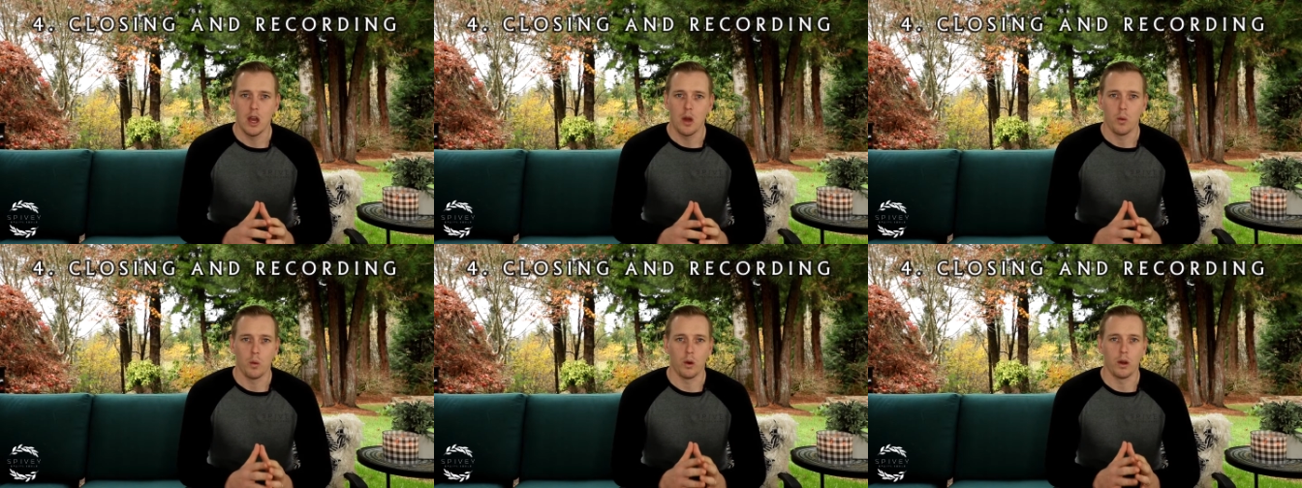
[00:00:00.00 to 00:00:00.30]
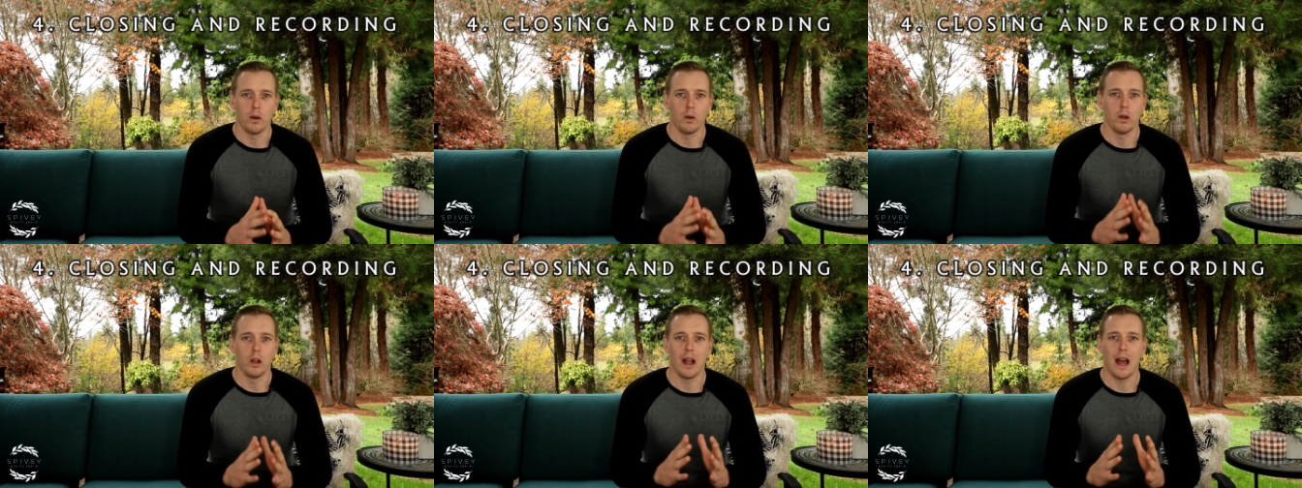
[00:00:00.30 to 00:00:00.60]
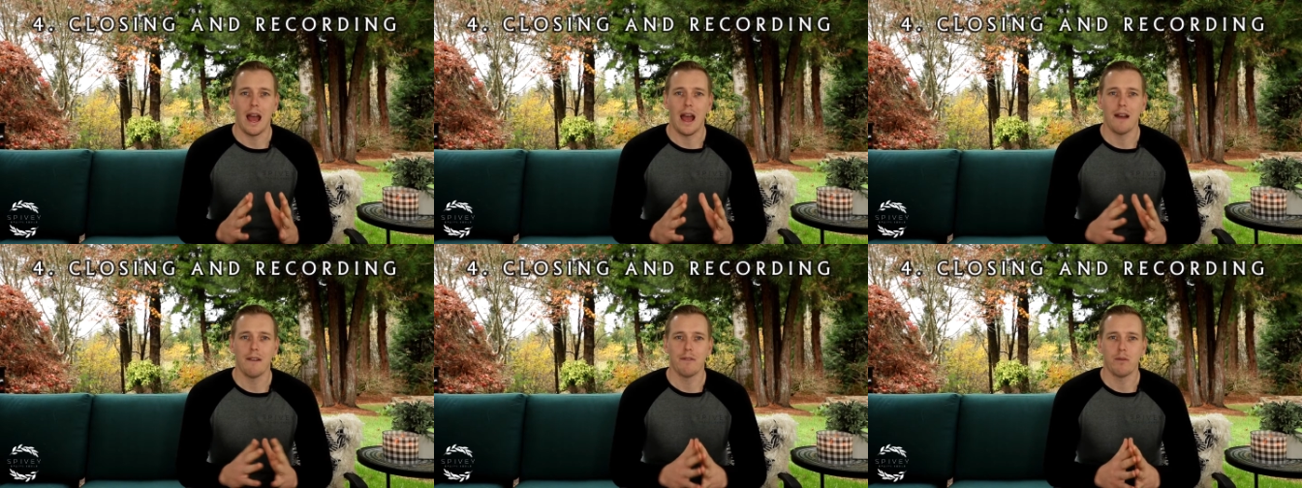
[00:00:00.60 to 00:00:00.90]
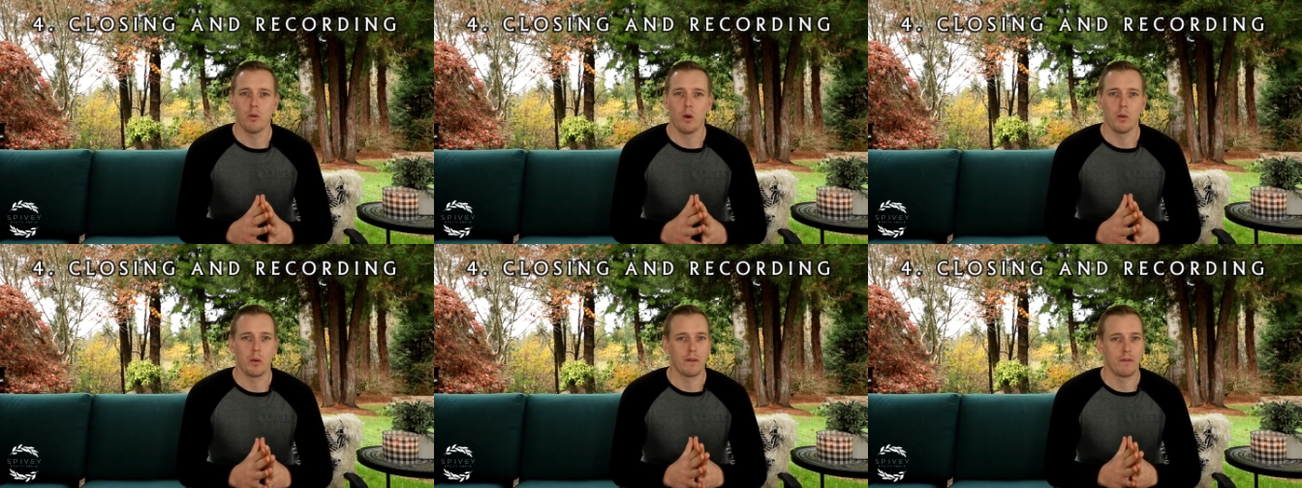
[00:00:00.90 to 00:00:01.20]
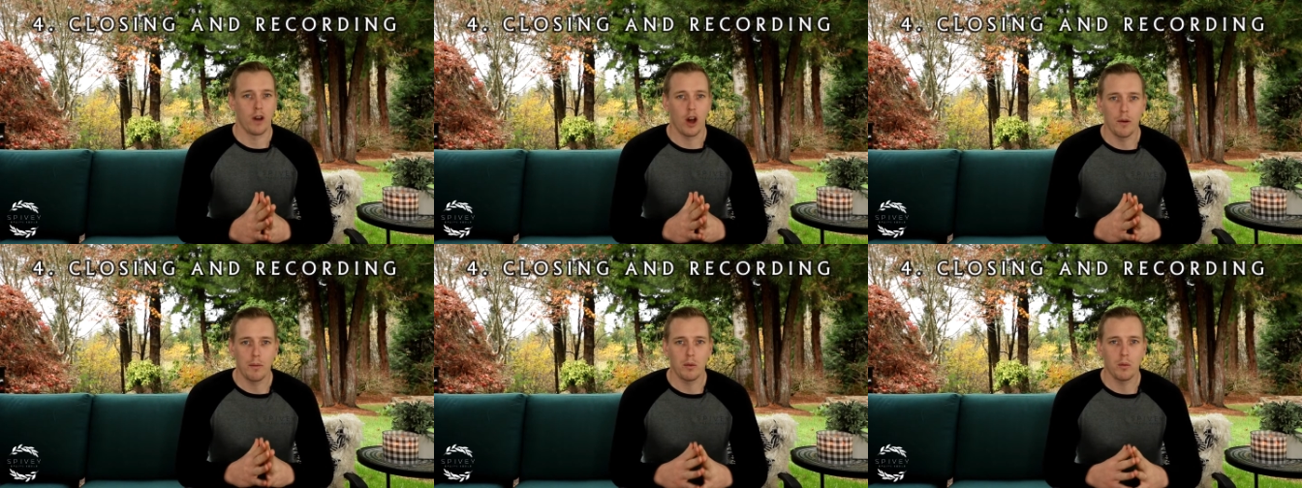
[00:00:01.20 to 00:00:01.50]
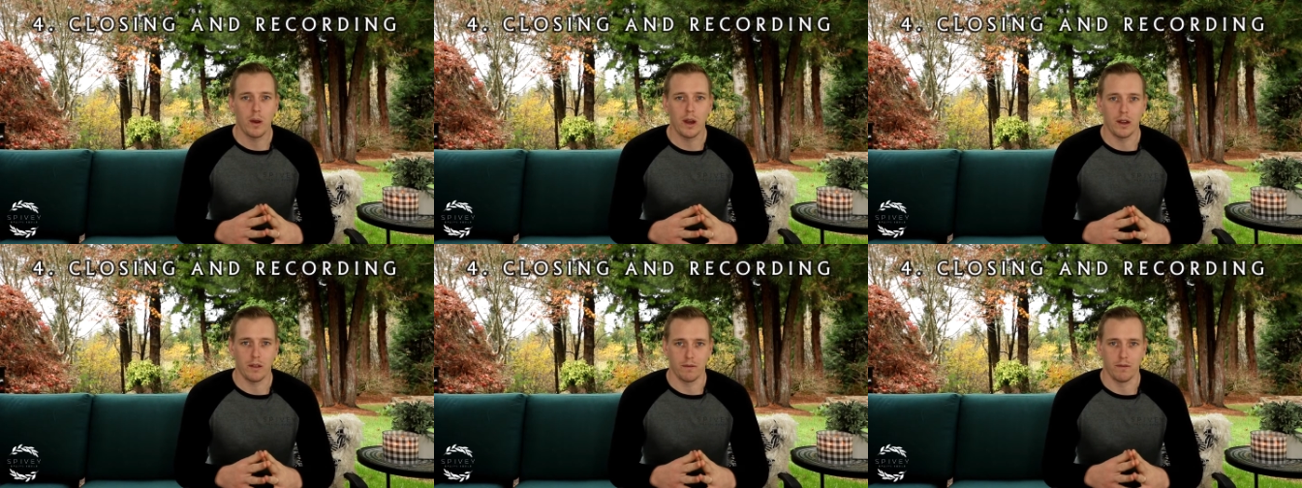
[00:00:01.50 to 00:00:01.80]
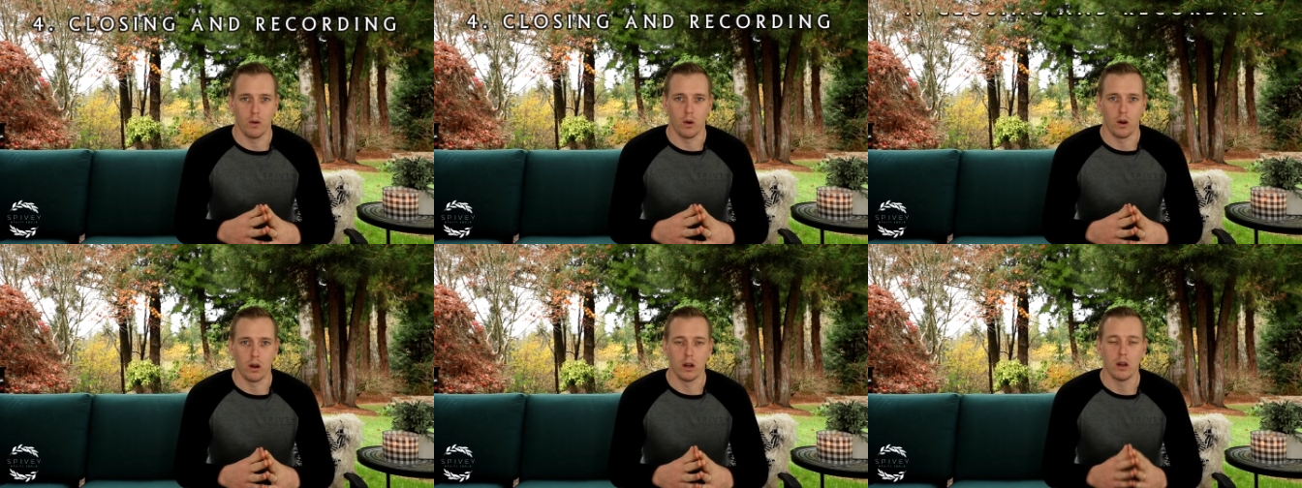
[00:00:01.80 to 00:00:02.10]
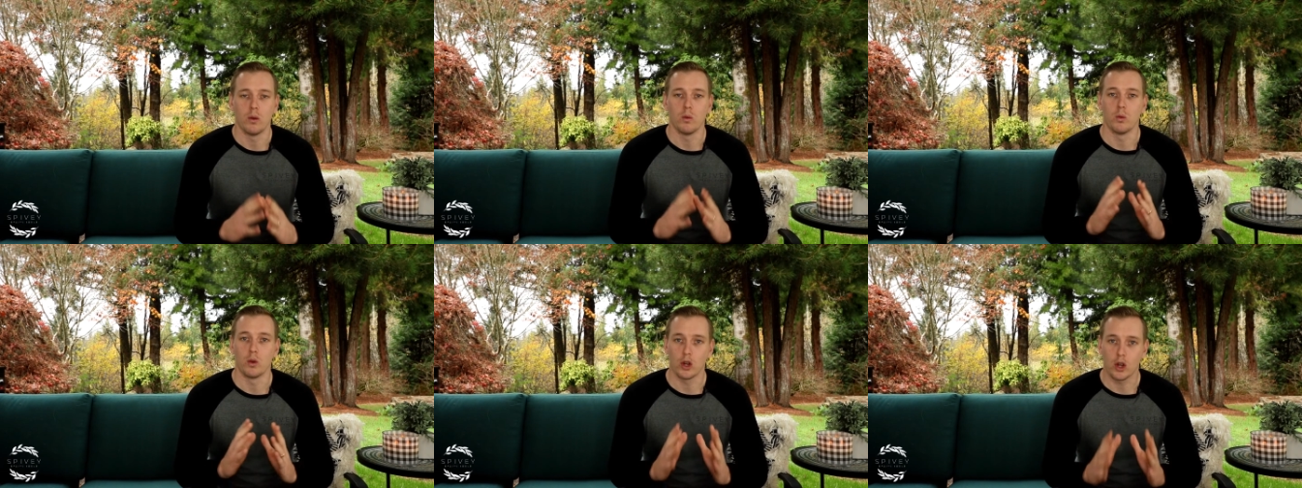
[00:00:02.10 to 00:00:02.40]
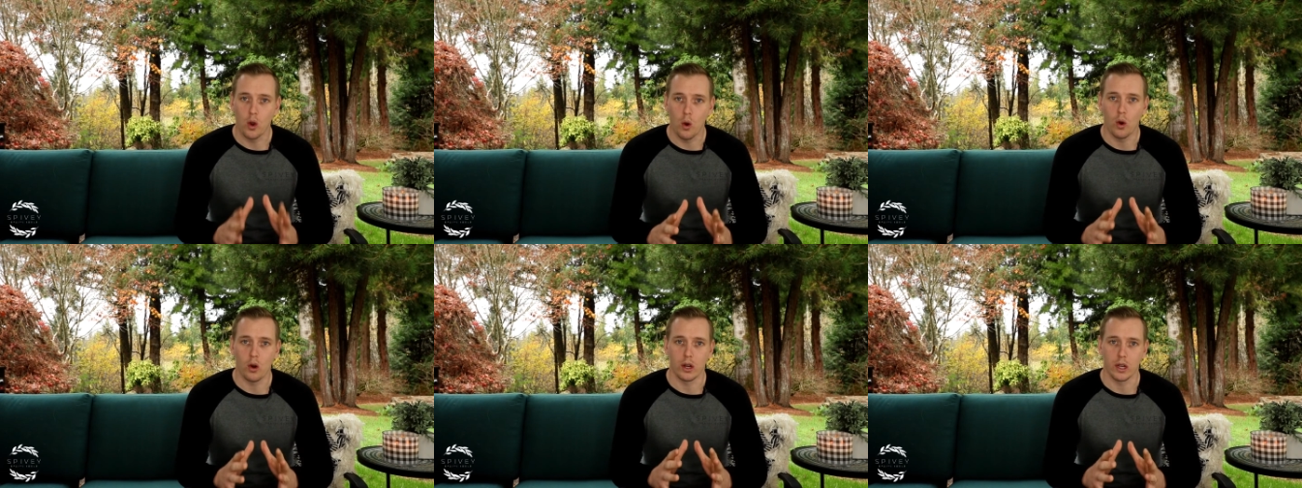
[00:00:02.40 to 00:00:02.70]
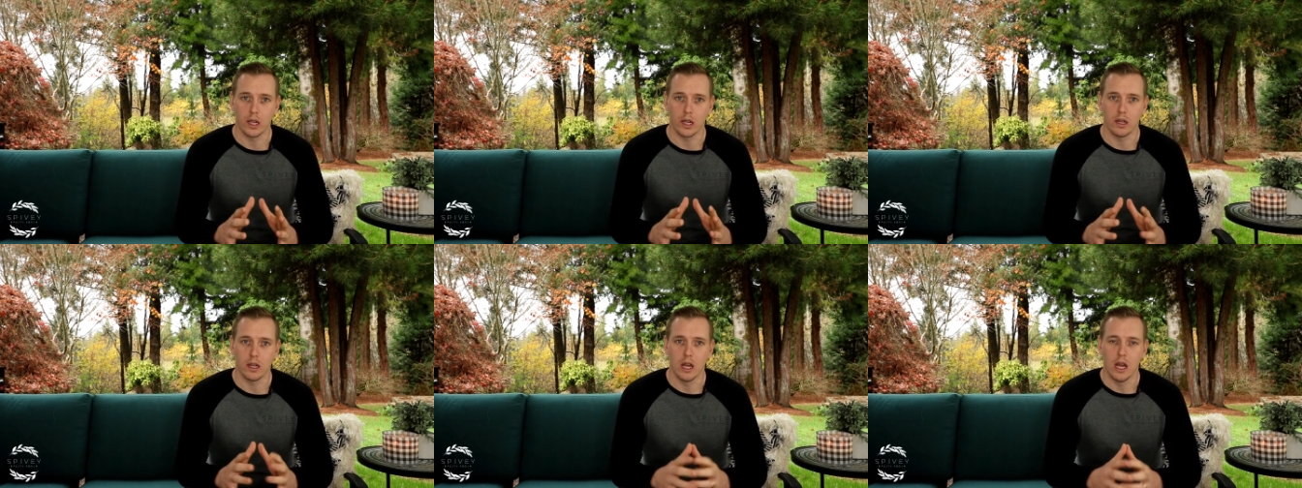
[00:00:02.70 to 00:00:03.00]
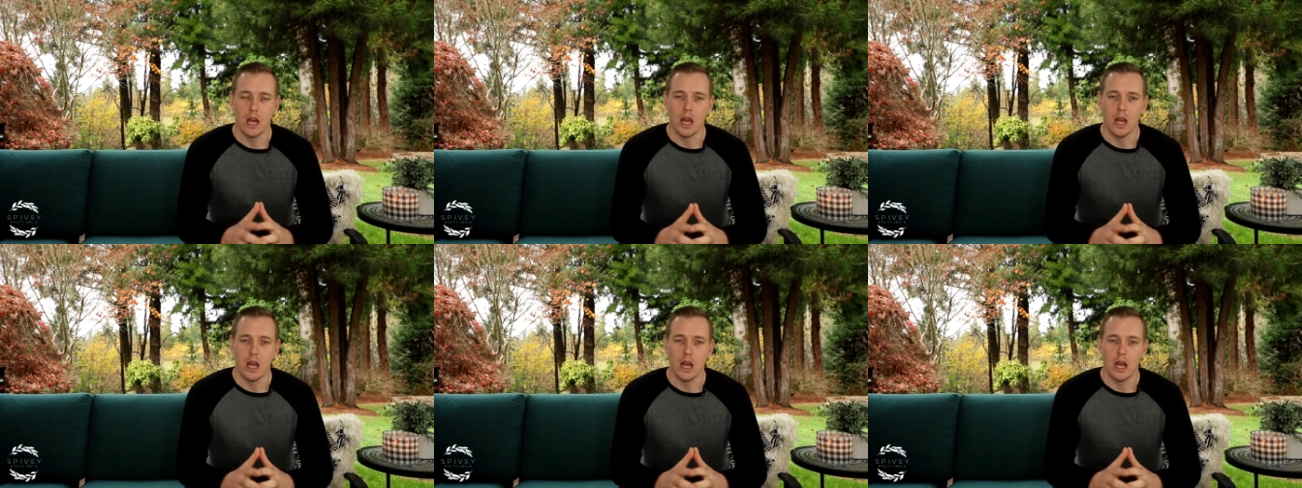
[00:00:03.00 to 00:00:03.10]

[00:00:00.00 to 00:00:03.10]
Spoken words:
we'll have what we've all been waiting for, recording.